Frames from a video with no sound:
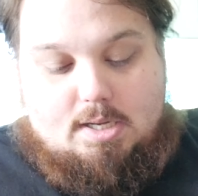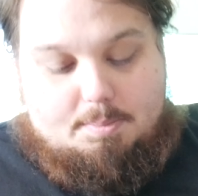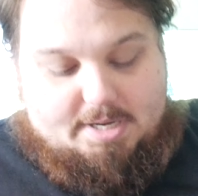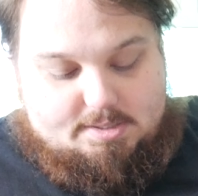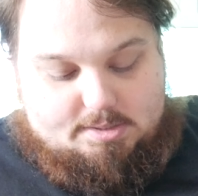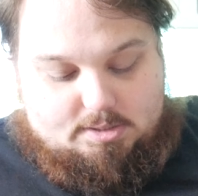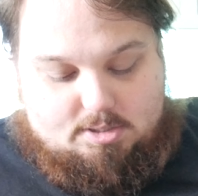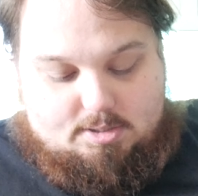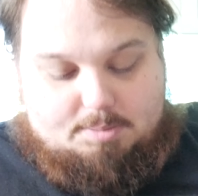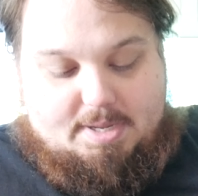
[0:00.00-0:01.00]
Basically
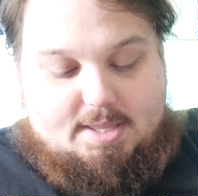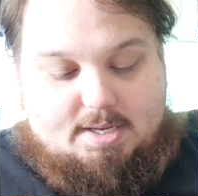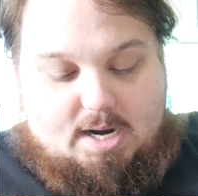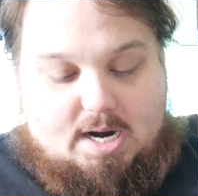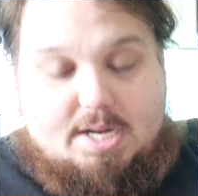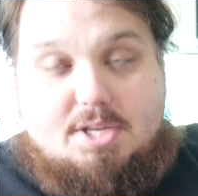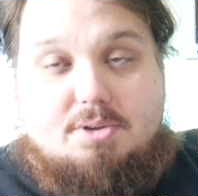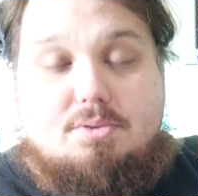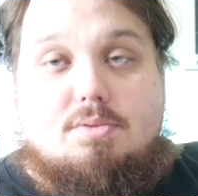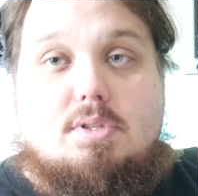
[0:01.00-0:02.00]
the method I
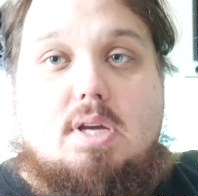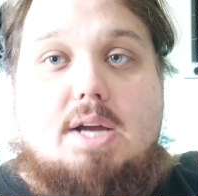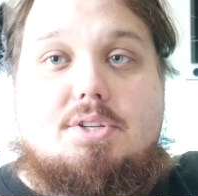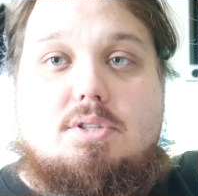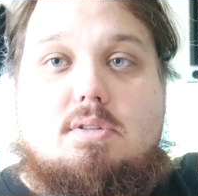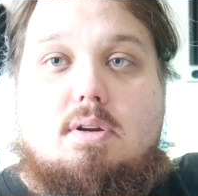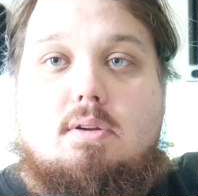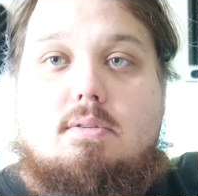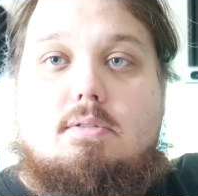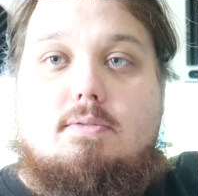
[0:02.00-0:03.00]
use, I just
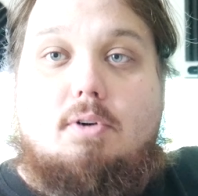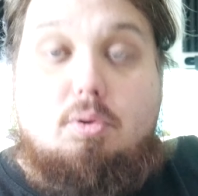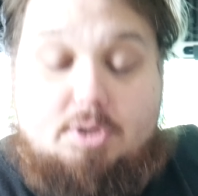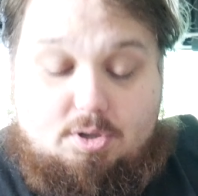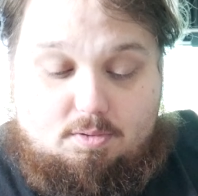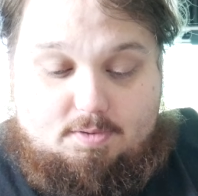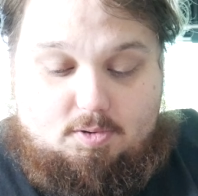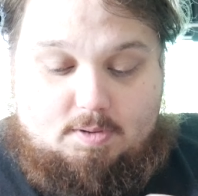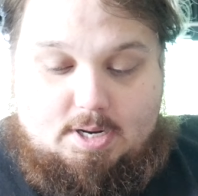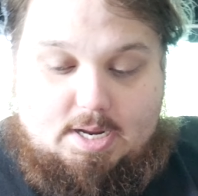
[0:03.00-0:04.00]
fold it
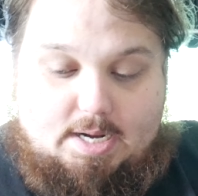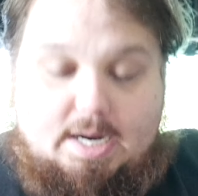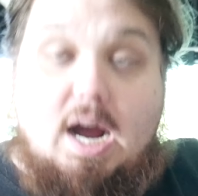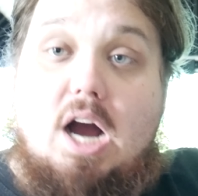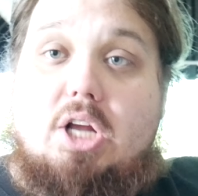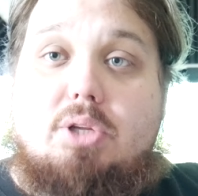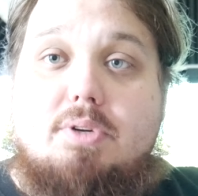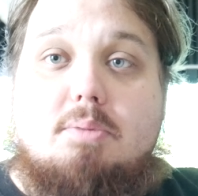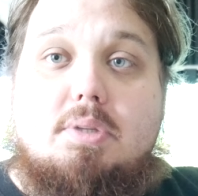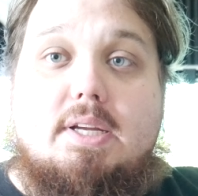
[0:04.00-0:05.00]
over and I hot glue
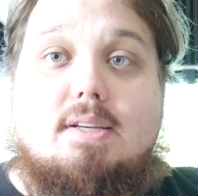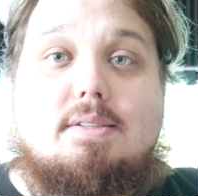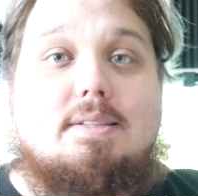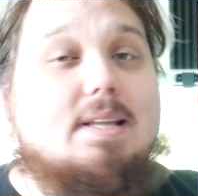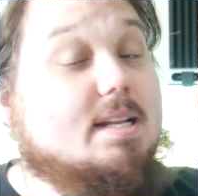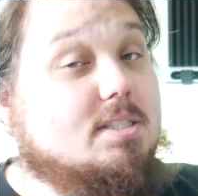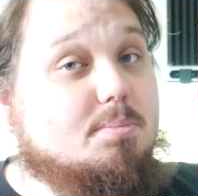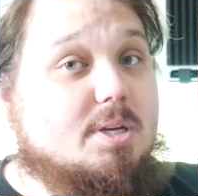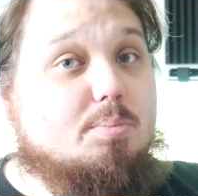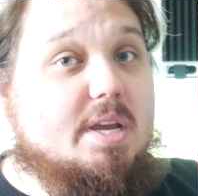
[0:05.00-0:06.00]
it in place. That's the
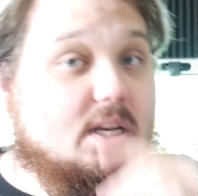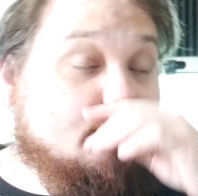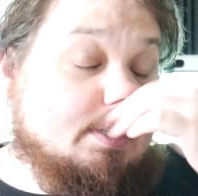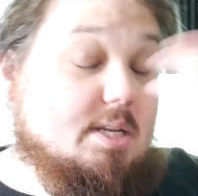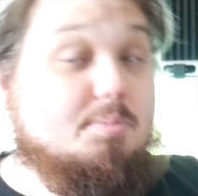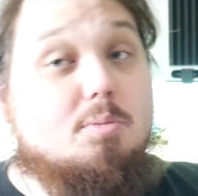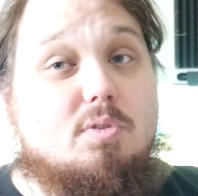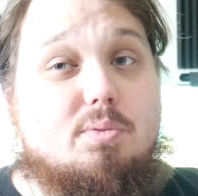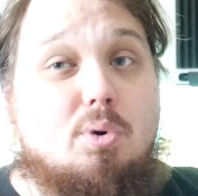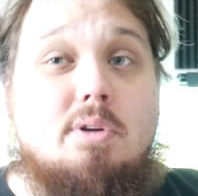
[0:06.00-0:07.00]
big pain of it. Tip number
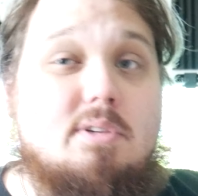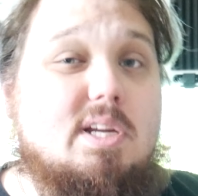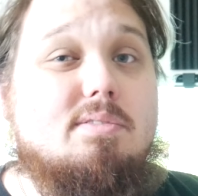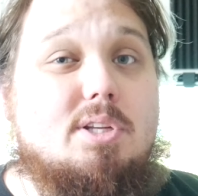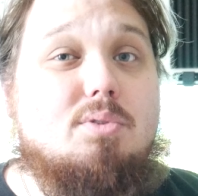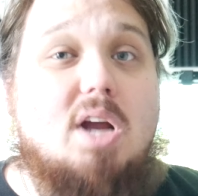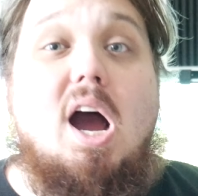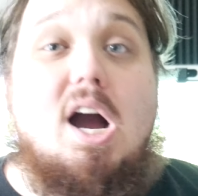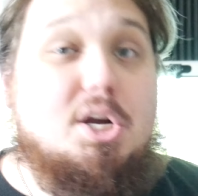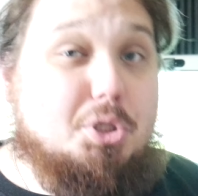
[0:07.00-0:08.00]
4, you definitely want a
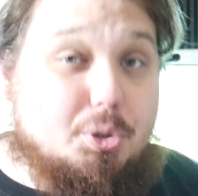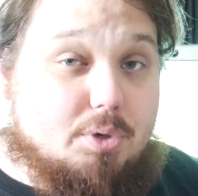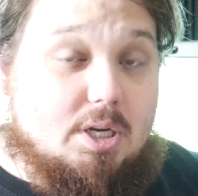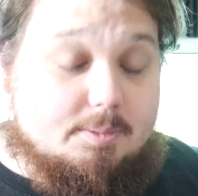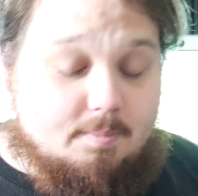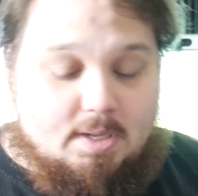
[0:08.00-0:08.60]
hot glue gun.